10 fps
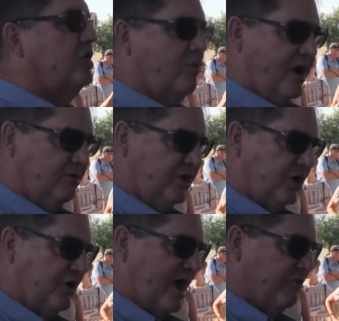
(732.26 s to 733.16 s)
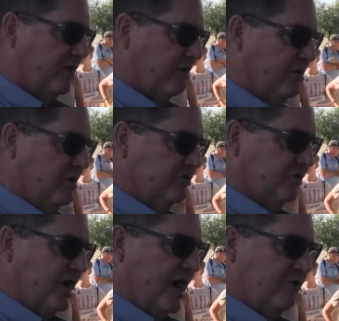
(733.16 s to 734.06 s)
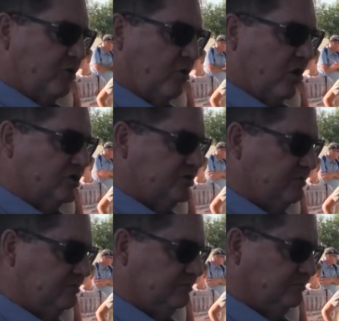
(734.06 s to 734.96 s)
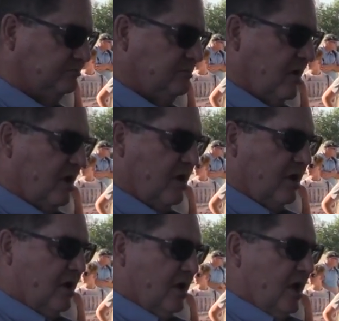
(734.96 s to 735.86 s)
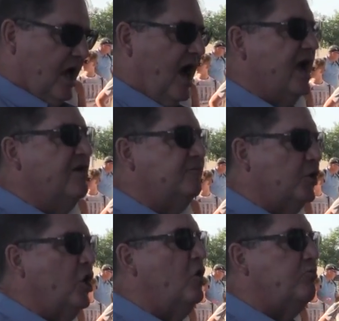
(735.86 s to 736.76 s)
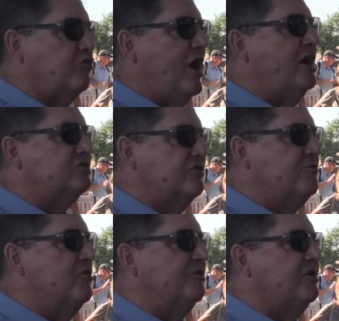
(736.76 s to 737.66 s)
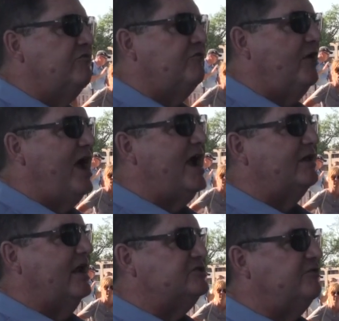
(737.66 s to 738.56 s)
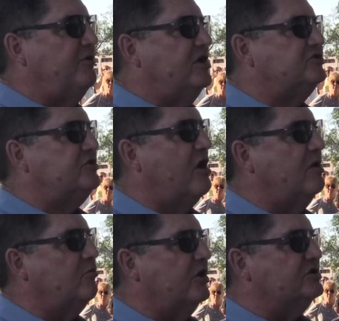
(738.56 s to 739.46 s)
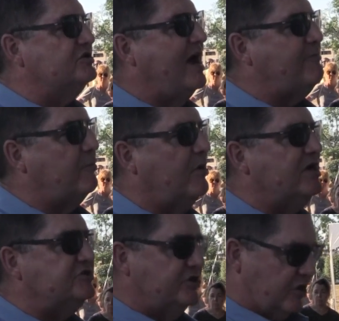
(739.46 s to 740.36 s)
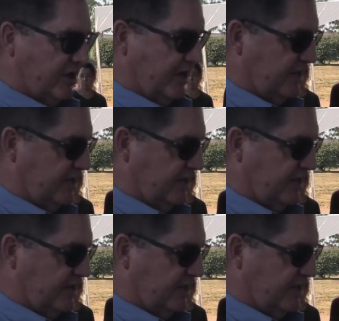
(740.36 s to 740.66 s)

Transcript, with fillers: correctly to go down the, to go down the course. Uh, if you go prior to the movement of the flag, that's a false start. We're going to stop the race and you're going to get